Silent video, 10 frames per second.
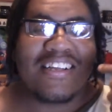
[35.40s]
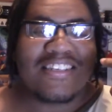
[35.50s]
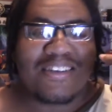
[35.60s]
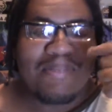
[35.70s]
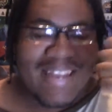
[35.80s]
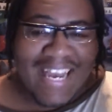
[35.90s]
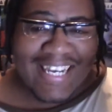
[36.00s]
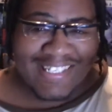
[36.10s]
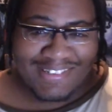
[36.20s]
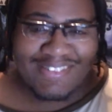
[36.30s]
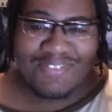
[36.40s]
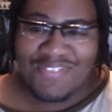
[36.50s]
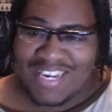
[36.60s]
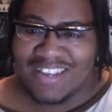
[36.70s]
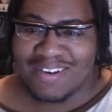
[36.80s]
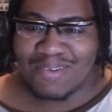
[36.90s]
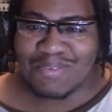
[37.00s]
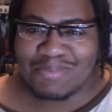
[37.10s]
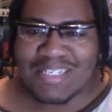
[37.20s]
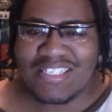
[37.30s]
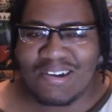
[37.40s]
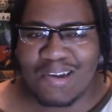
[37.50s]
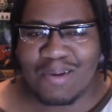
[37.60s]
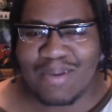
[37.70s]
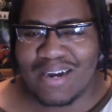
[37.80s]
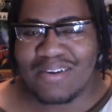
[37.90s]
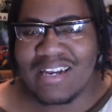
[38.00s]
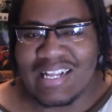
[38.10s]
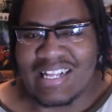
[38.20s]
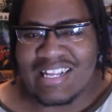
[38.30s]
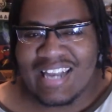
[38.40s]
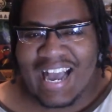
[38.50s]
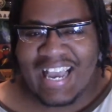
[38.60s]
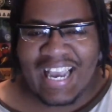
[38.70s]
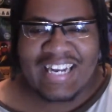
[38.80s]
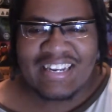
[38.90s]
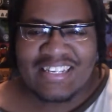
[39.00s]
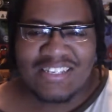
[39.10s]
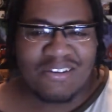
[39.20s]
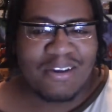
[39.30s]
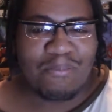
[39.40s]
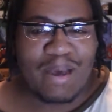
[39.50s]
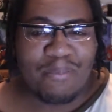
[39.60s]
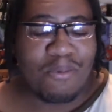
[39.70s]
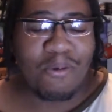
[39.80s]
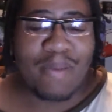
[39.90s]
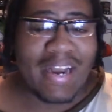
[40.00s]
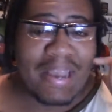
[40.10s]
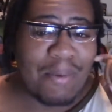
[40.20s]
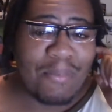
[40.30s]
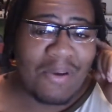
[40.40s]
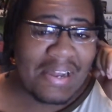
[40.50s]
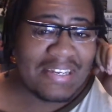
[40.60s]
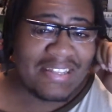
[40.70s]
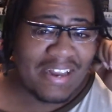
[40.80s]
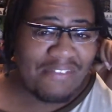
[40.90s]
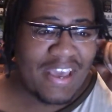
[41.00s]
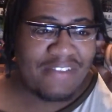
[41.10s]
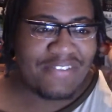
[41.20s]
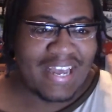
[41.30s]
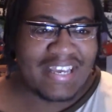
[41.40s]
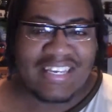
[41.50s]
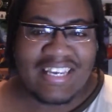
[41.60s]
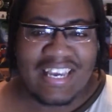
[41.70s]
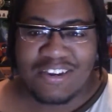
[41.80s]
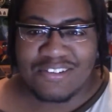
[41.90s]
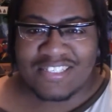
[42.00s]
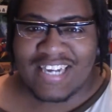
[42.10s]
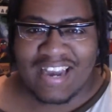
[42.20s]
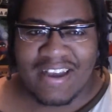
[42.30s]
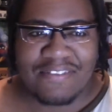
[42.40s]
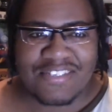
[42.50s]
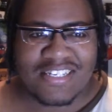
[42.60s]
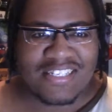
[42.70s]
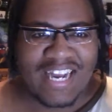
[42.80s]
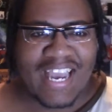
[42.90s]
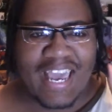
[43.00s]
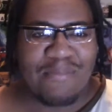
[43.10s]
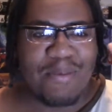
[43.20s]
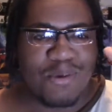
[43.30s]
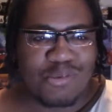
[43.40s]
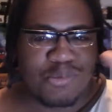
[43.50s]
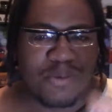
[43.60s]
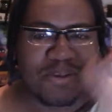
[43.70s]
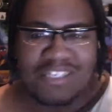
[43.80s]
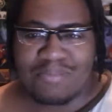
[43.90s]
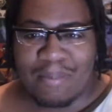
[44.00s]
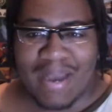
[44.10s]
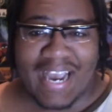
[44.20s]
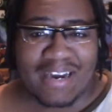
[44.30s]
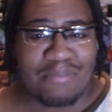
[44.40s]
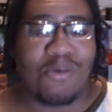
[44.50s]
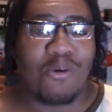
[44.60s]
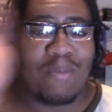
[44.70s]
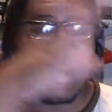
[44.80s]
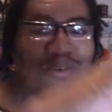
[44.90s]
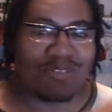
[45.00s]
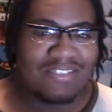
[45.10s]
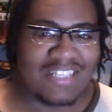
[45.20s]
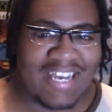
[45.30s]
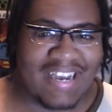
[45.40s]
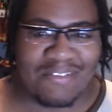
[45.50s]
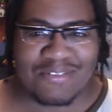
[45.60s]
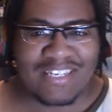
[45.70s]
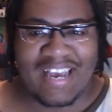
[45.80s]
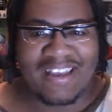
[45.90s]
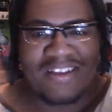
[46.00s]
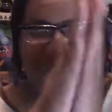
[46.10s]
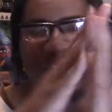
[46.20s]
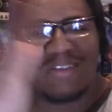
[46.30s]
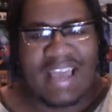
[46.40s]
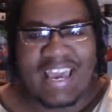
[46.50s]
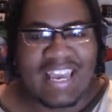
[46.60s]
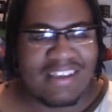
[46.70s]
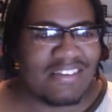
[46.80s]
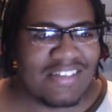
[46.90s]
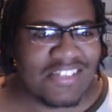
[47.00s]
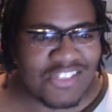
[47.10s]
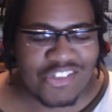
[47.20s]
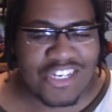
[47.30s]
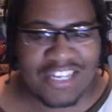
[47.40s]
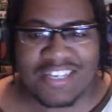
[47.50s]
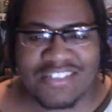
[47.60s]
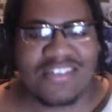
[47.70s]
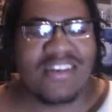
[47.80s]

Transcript: So my last video was me talking about, I ended it talking about a Pokemon MMO idea that I've had for like years now. Ever since like MMOs were brought to my mind and Pokemon was there. It was like, hey, this is genius.